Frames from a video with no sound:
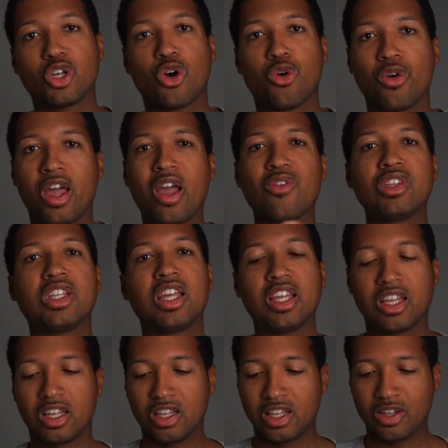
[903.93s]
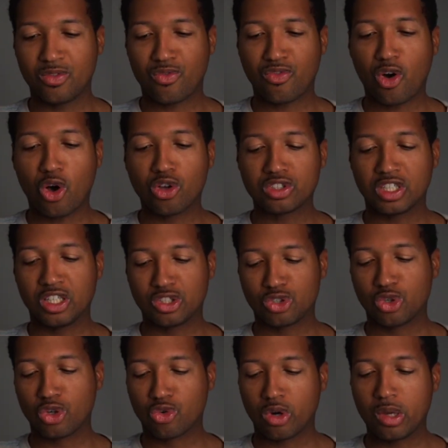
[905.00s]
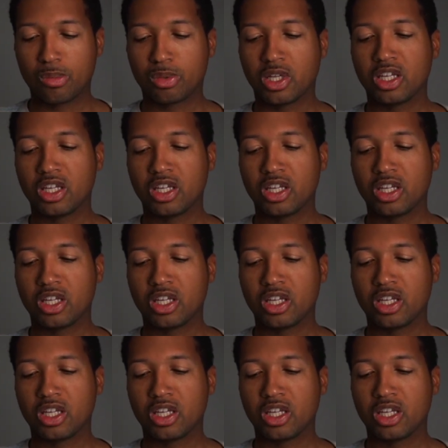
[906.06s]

So everything falls into a great